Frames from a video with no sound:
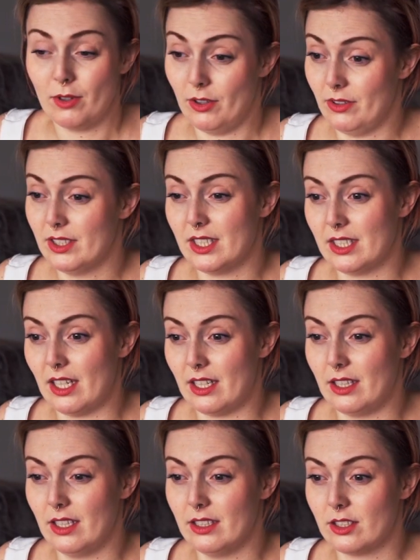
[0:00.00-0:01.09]
Well, this is
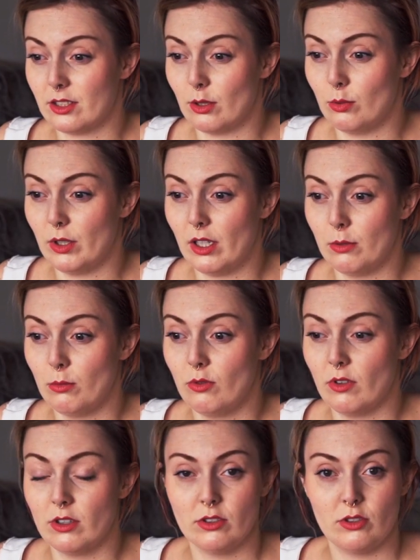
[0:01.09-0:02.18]
edited, so we can move
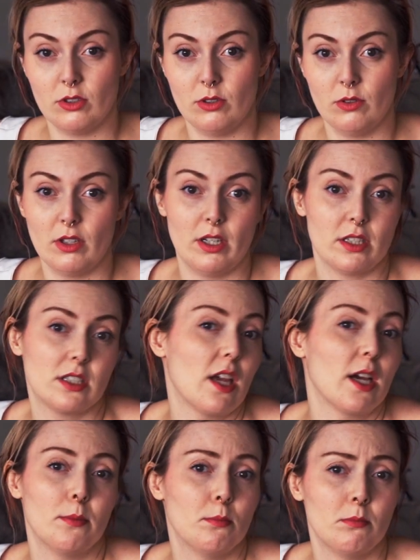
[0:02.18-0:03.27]
on to the next day
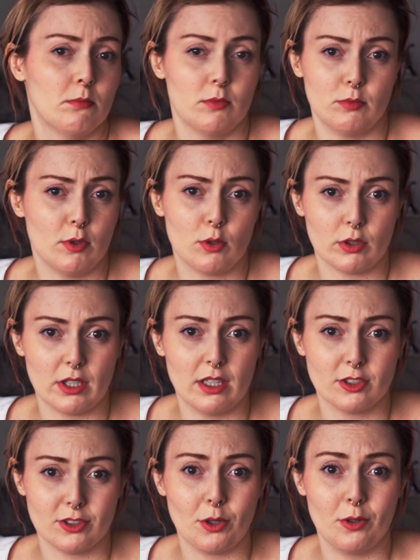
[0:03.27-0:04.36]
I'm recording
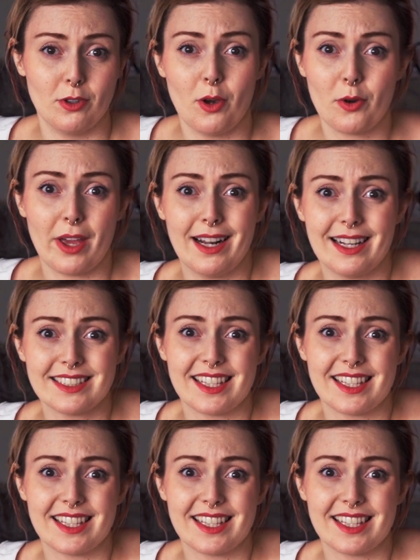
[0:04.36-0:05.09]
and showing. Okay, let's